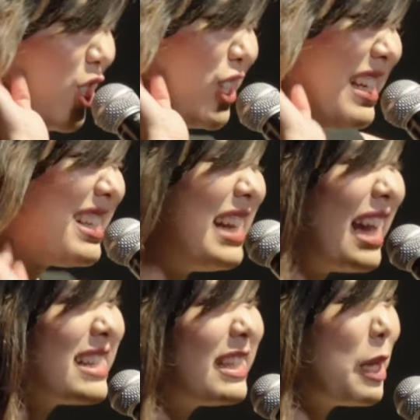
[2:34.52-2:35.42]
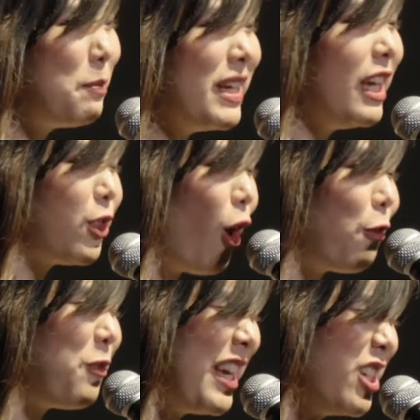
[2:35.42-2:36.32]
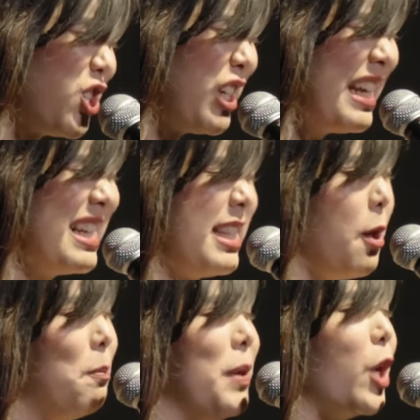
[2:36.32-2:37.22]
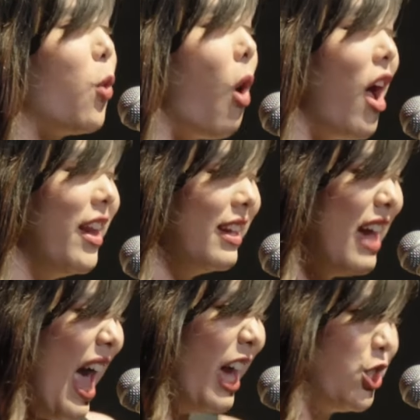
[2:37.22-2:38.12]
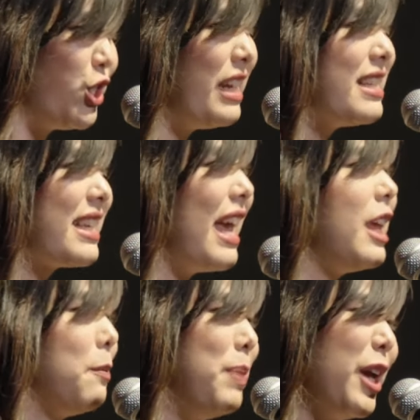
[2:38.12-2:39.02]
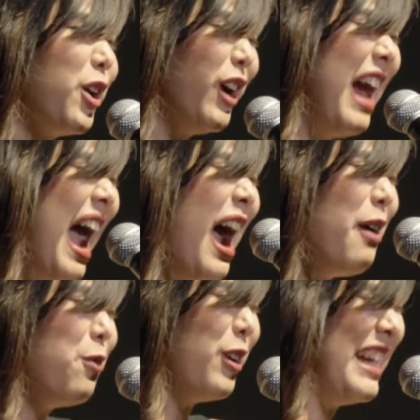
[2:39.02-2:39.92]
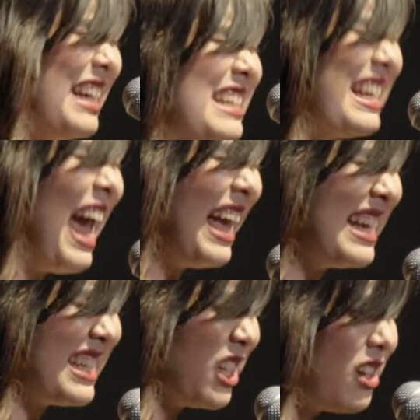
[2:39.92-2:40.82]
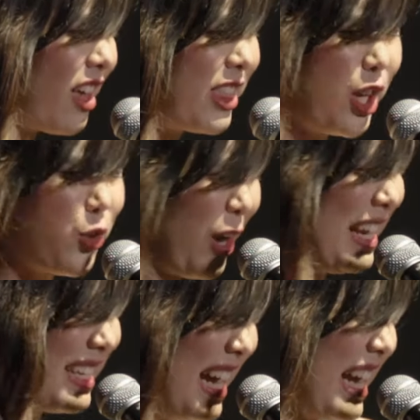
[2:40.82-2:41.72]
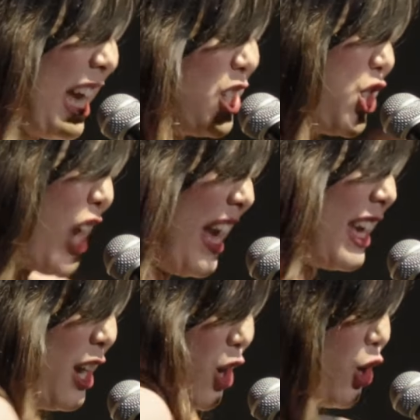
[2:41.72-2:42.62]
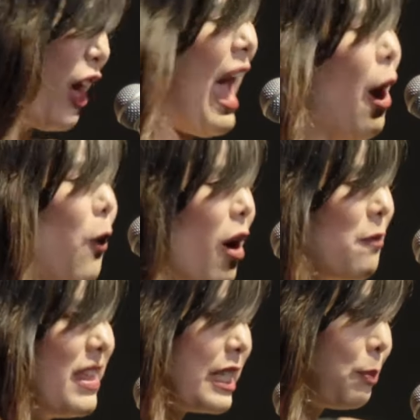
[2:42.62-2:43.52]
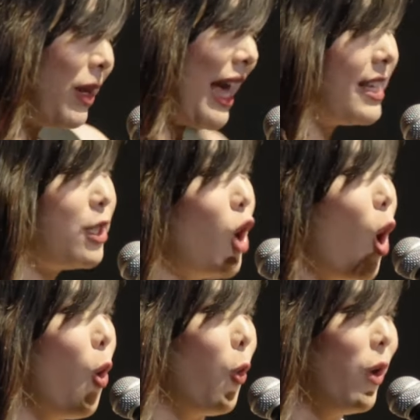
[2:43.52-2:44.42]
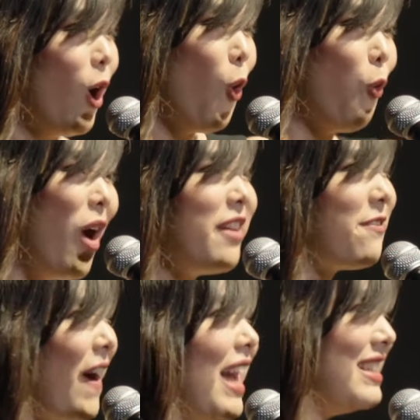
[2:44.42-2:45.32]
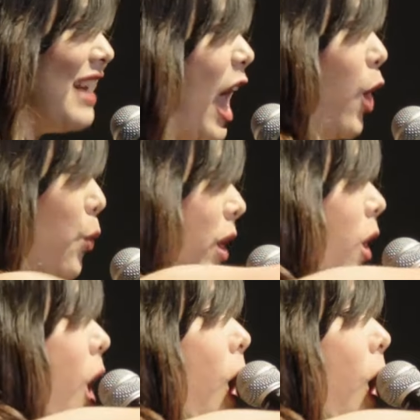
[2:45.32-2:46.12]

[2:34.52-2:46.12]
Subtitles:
She's dancing beneath our feet. She is the big one, and she's getting bigger every day until nothing great can shake her out of this place. No, one fine day we'll